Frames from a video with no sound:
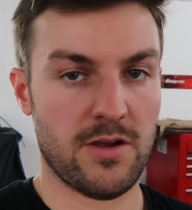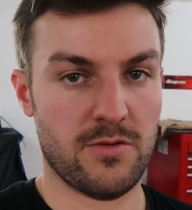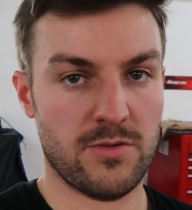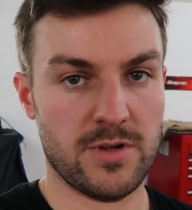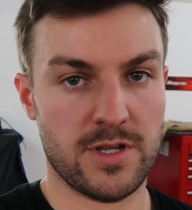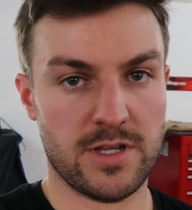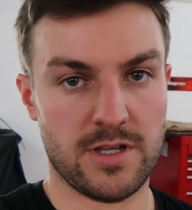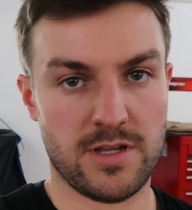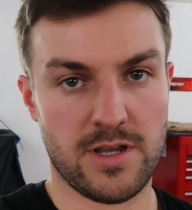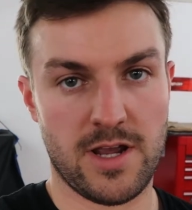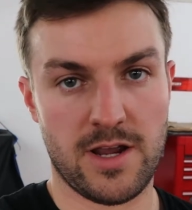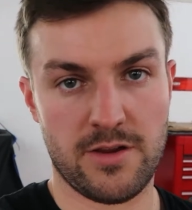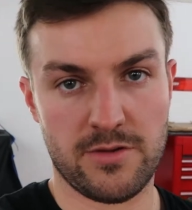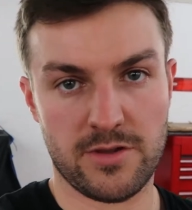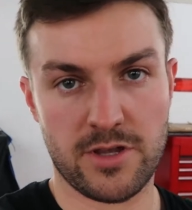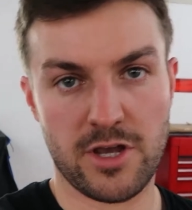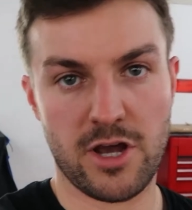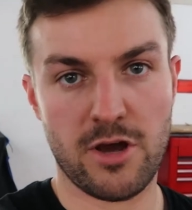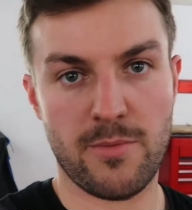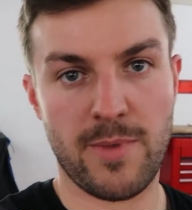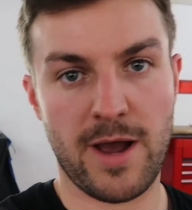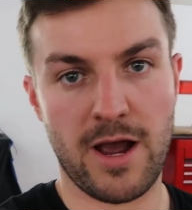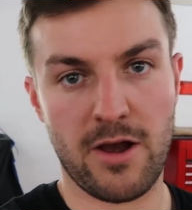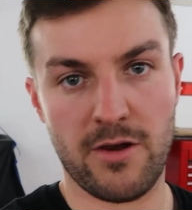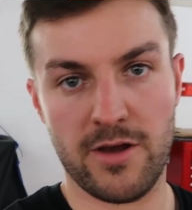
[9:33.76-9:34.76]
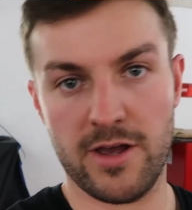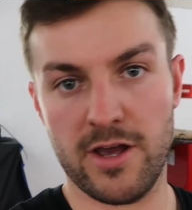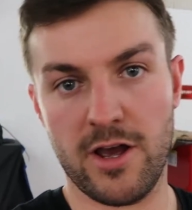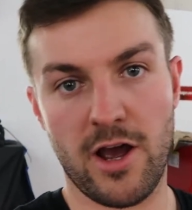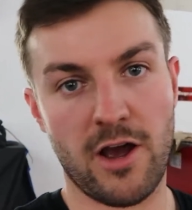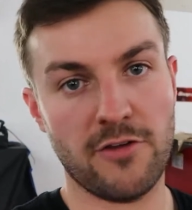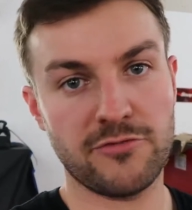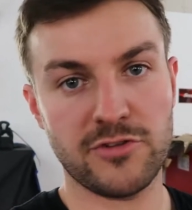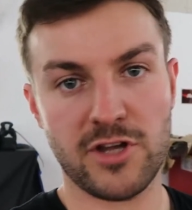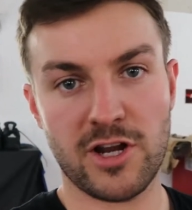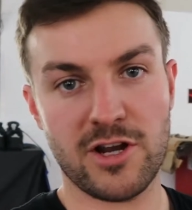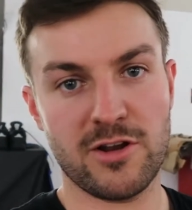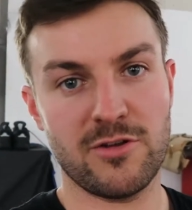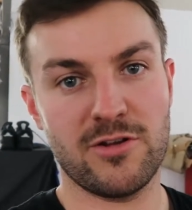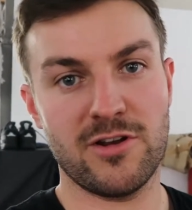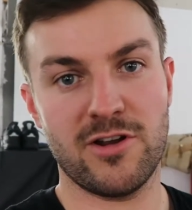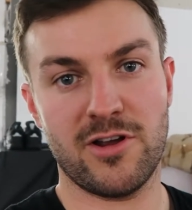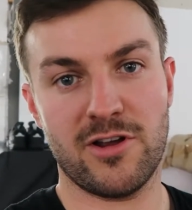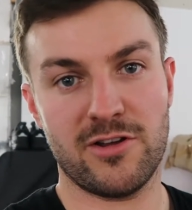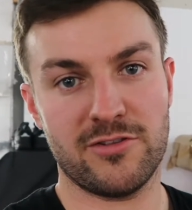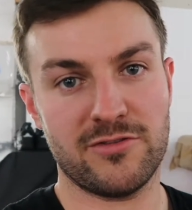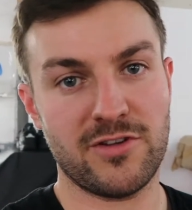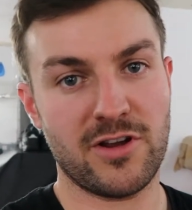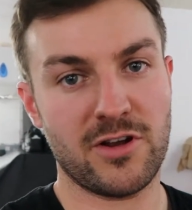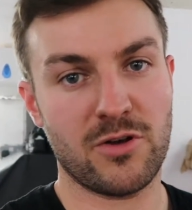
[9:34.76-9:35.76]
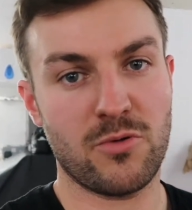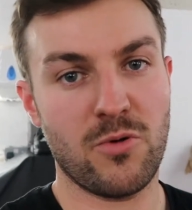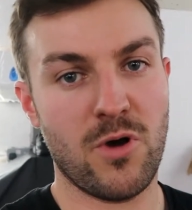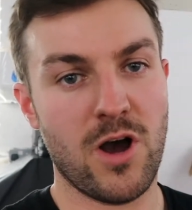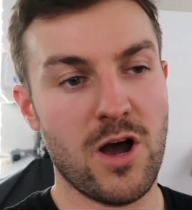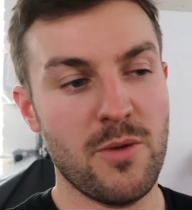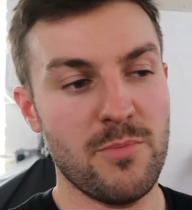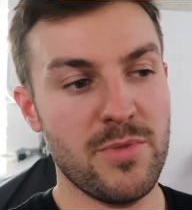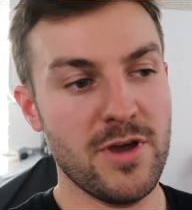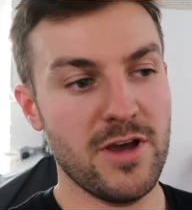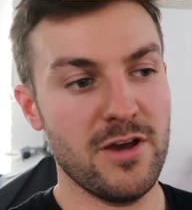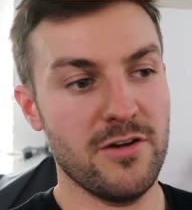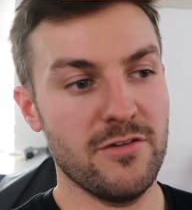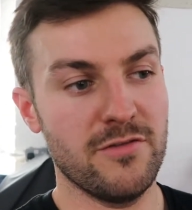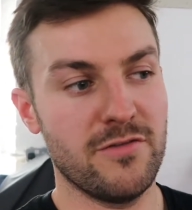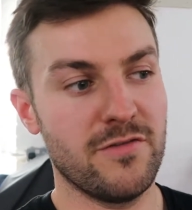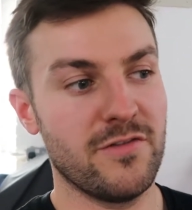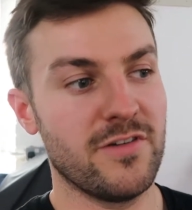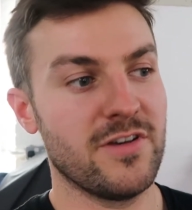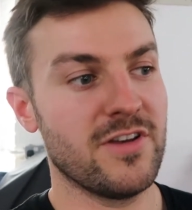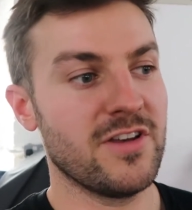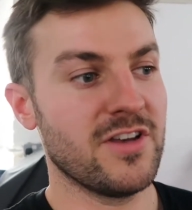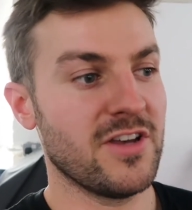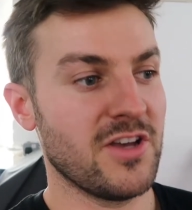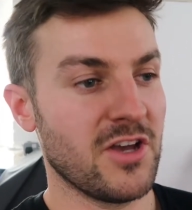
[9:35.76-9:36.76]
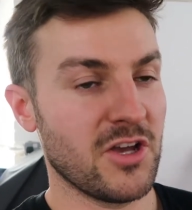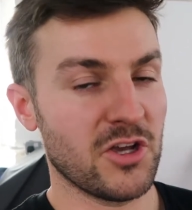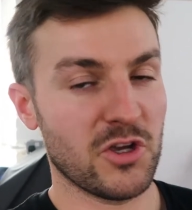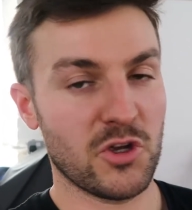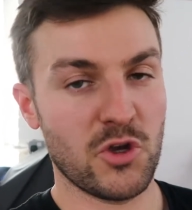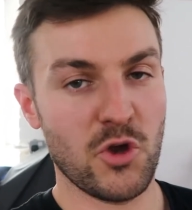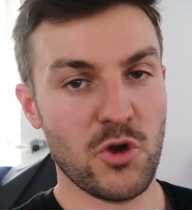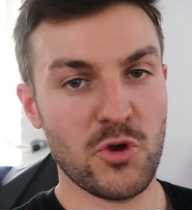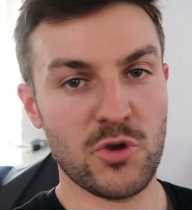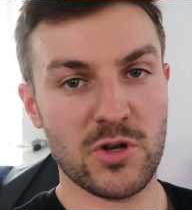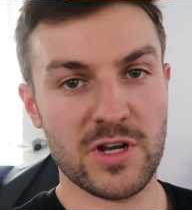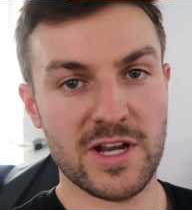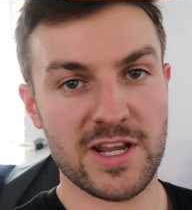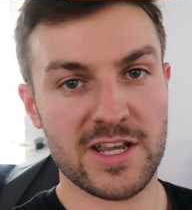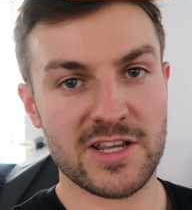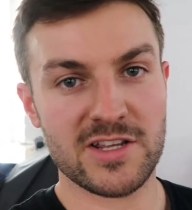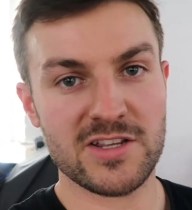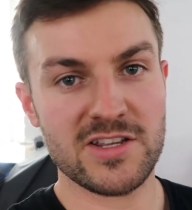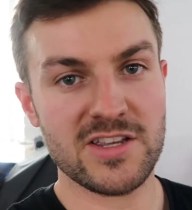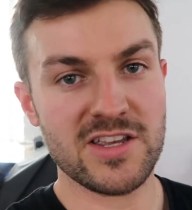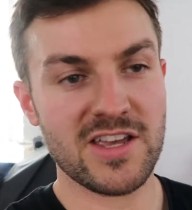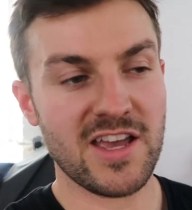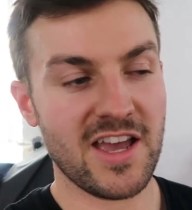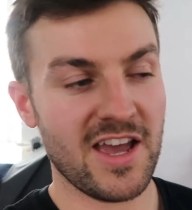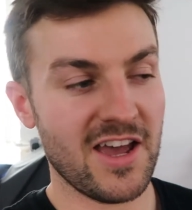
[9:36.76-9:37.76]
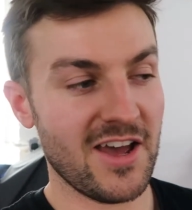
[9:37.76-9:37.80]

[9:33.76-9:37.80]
you go about it. I've done quite a bit of Googling,